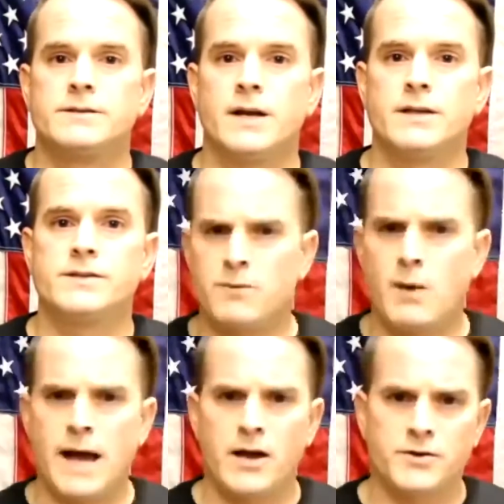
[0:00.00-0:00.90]
sun
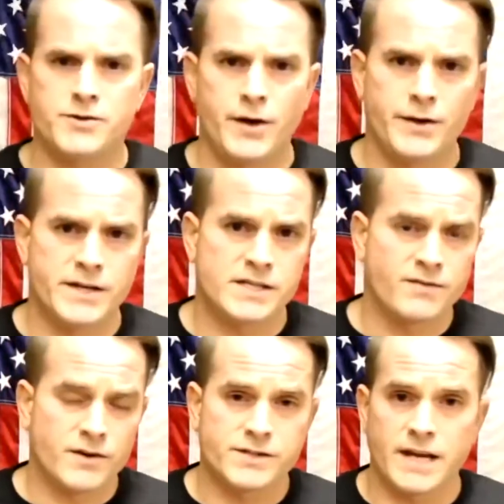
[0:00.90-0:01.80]
being why
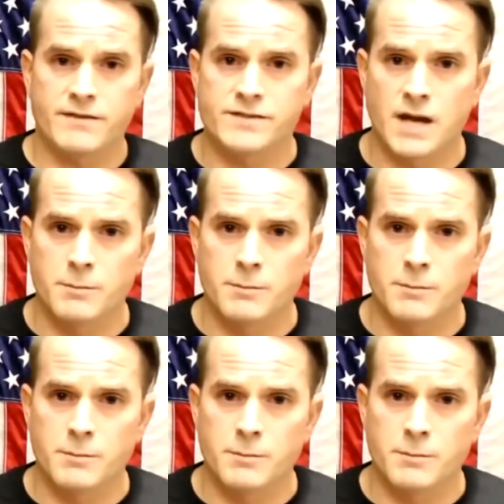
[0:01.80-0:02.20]
Australia's first day of